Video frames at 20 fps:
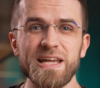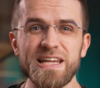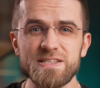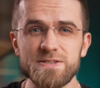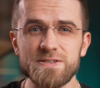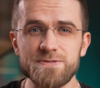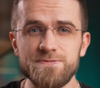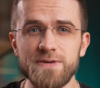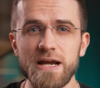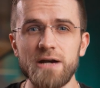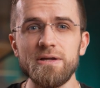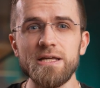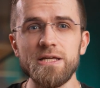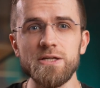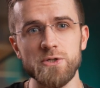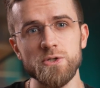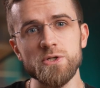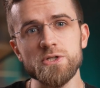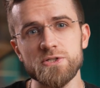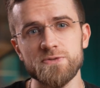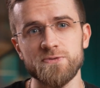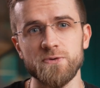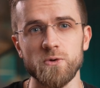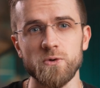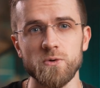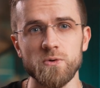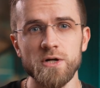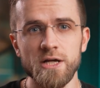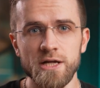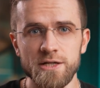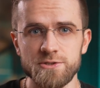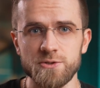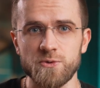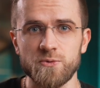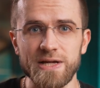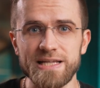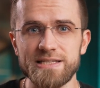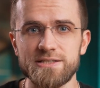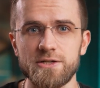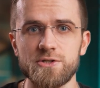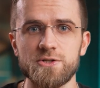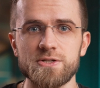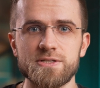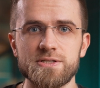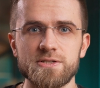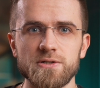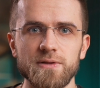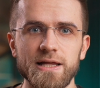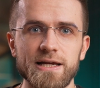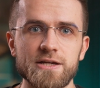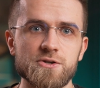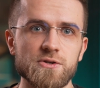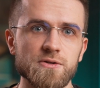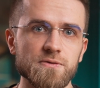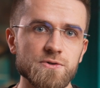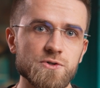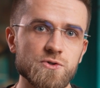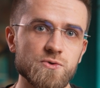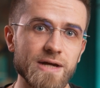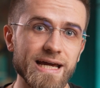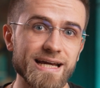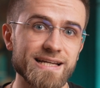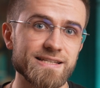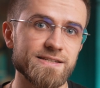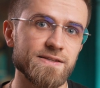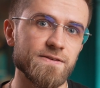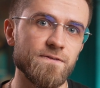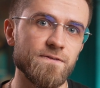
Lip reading: it is very useful to create such a selection of tracks and